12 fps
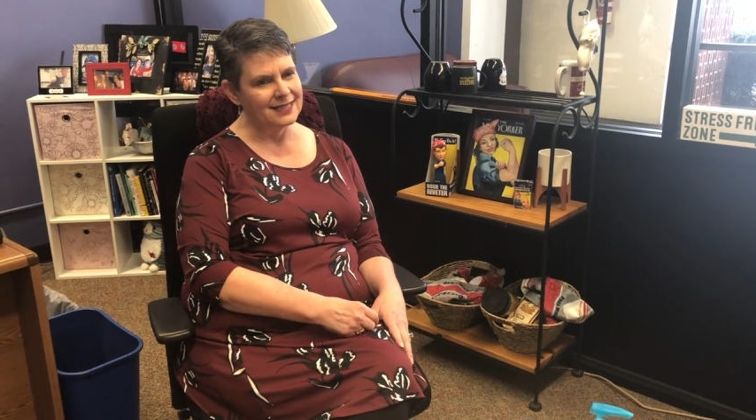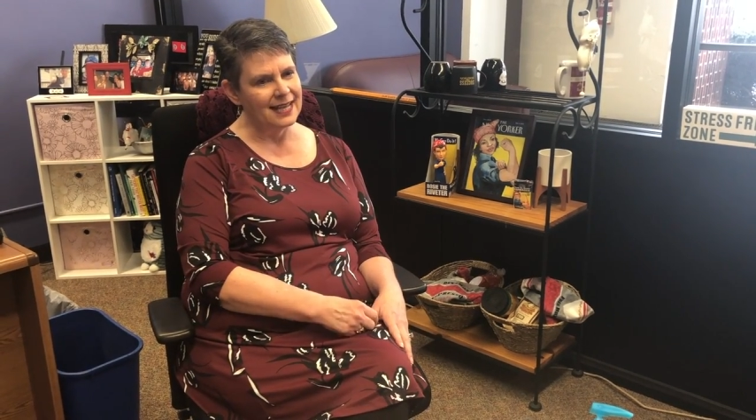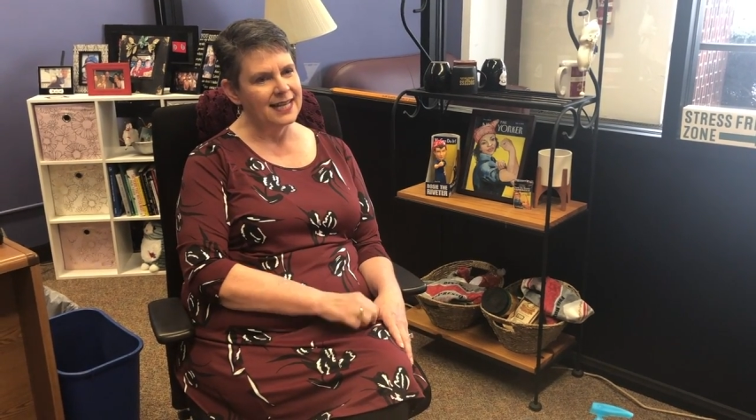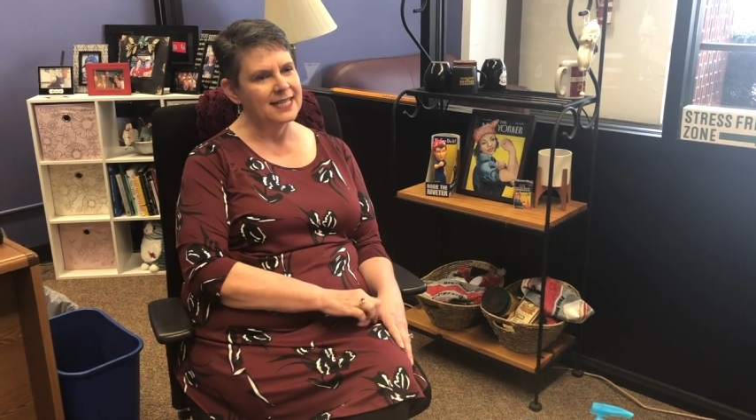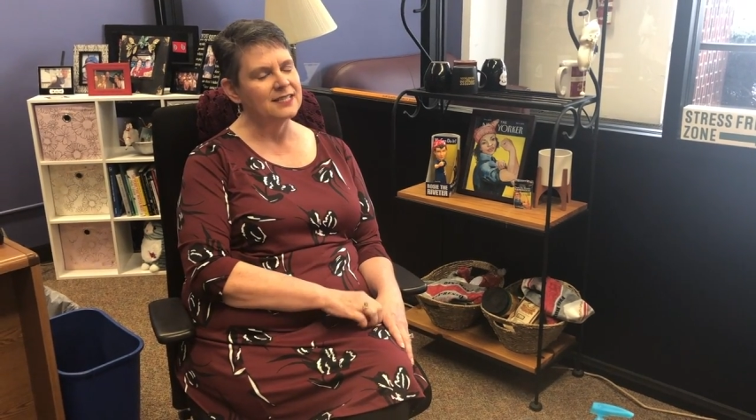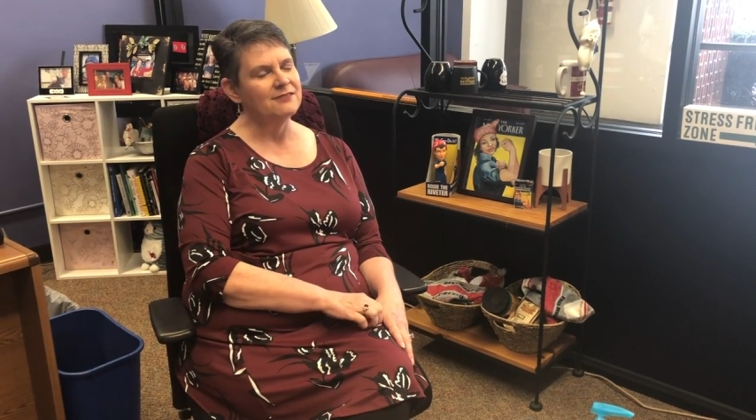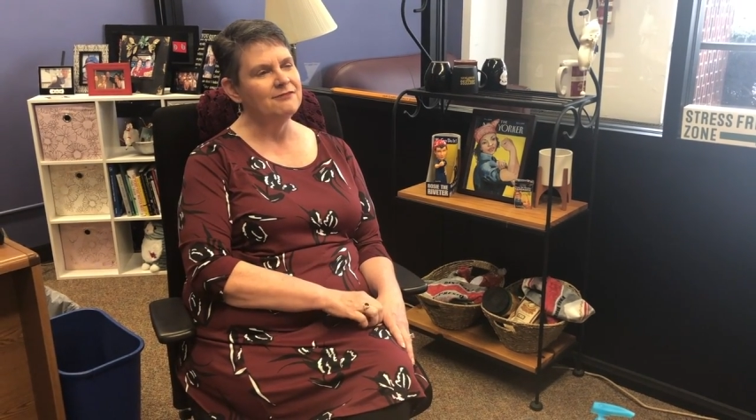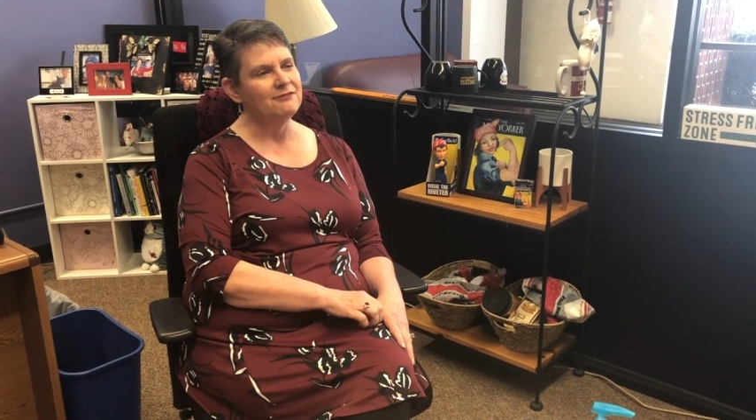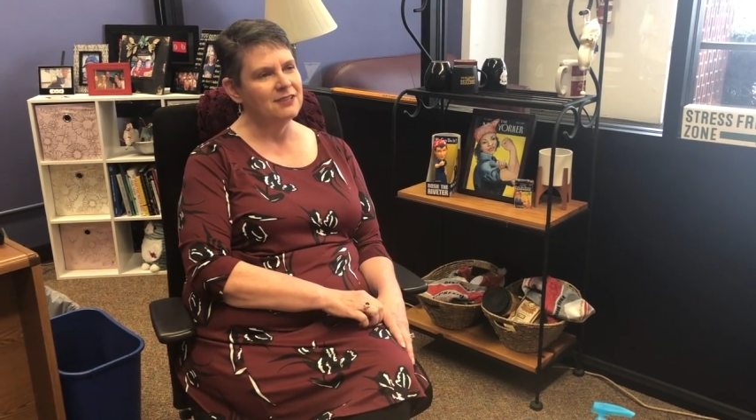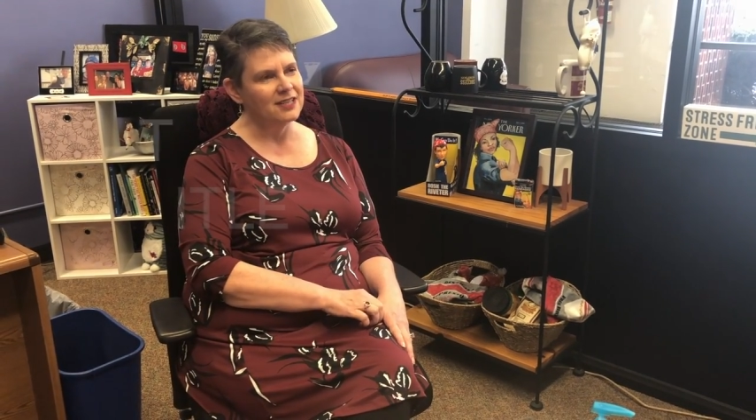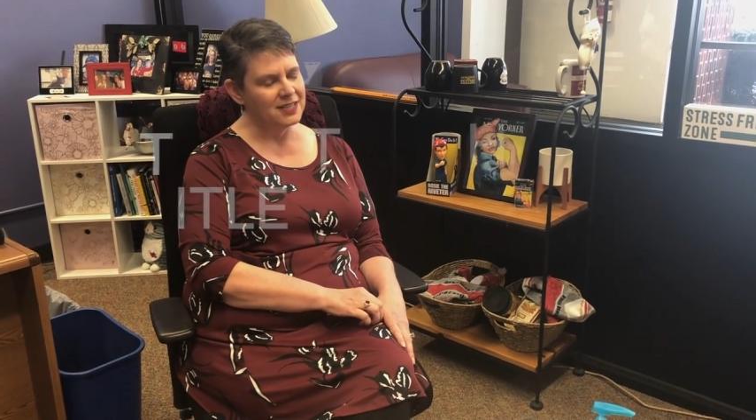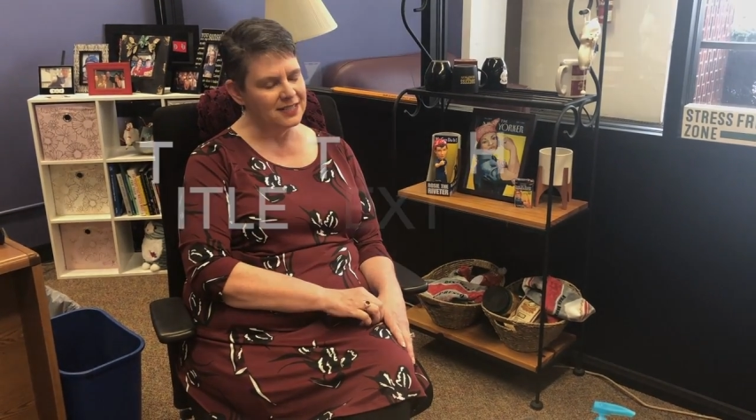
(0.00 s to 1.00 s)
and it's
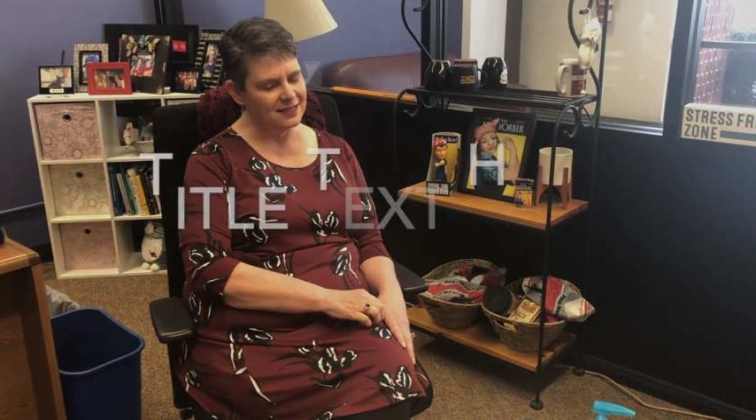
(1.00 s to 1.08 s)
very